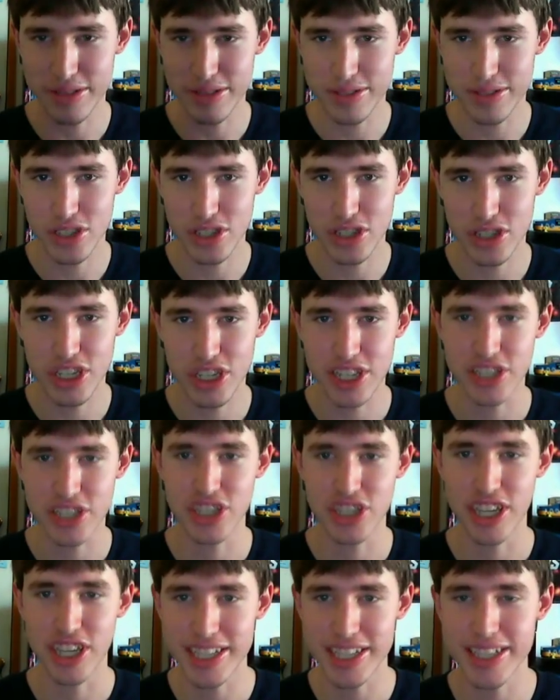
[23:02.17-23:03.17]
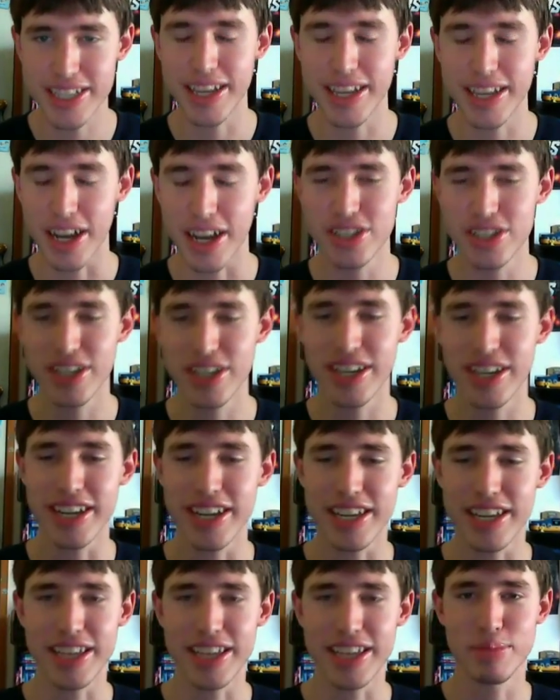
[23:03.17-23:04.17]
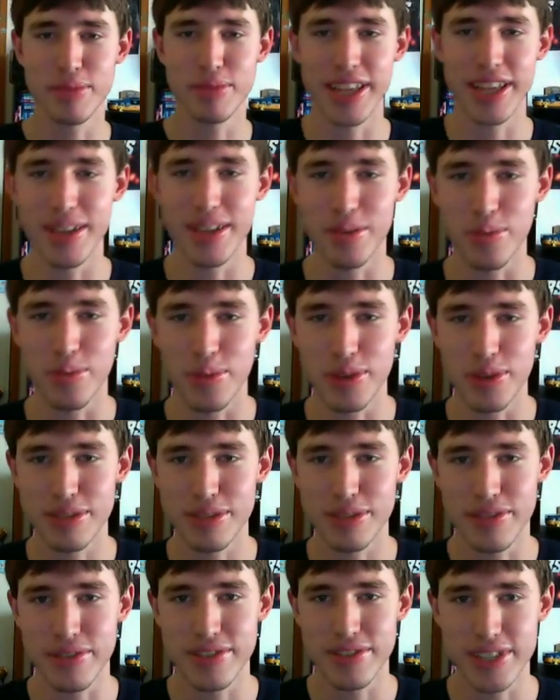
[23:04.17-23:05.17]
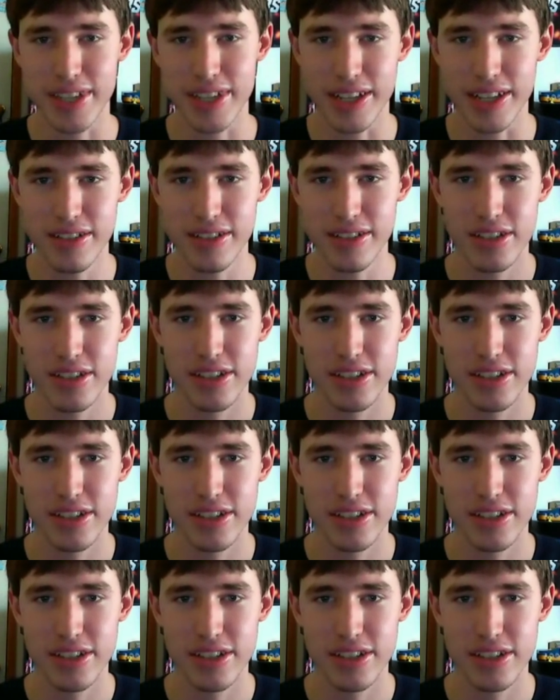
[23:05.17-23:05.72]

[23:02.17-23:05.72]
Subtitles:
Jesse Usher is playing Will Smith's son?